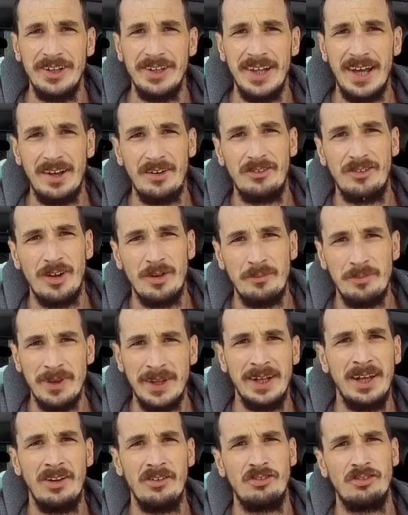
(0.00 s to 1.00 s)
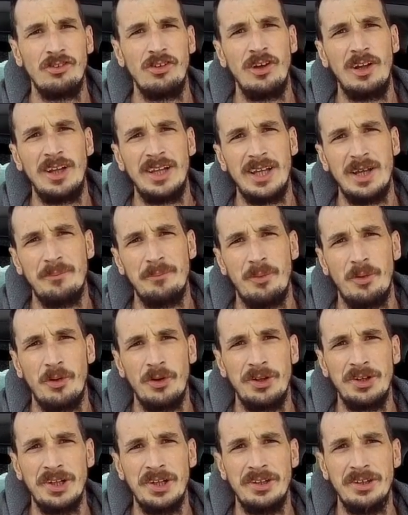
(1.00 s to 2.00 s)
That's something that's really
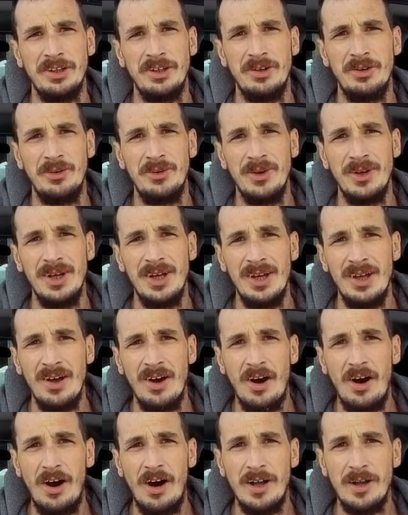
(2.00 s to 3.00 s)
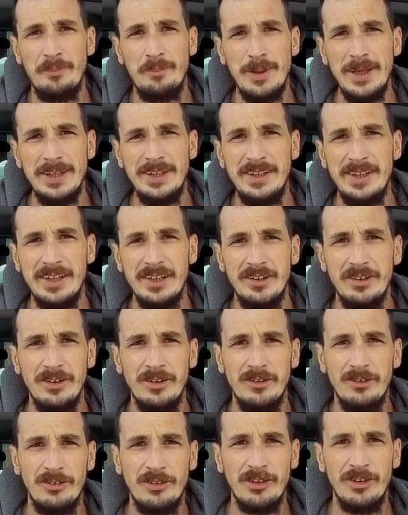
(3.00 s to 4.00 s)
important to do on a PT
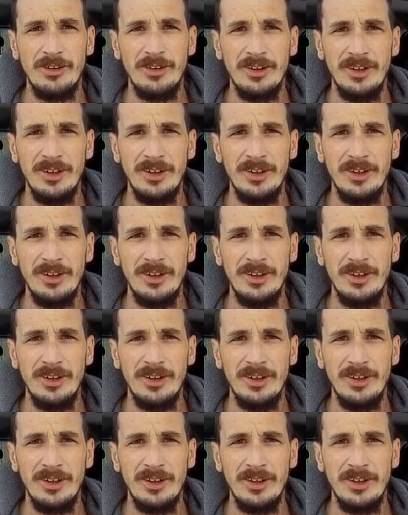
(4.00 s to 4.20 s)
Cruiser.